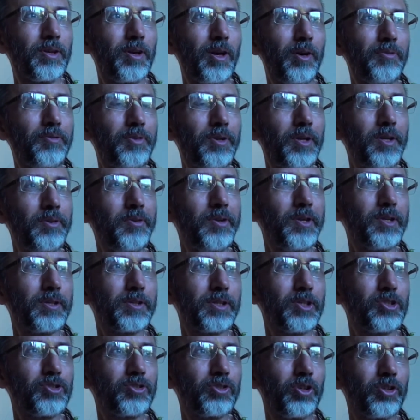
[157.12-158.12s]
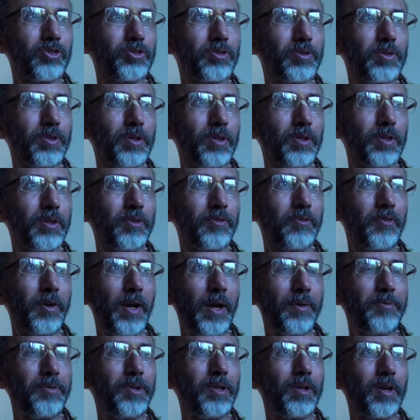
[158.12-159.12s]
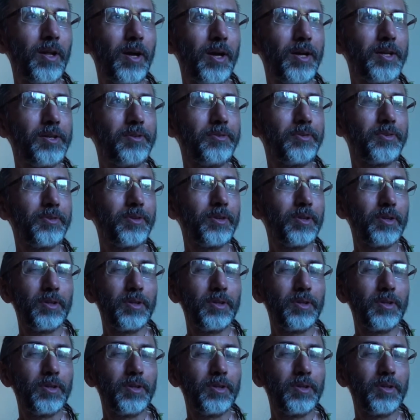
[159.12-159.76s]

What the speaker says: of living Krishna's family life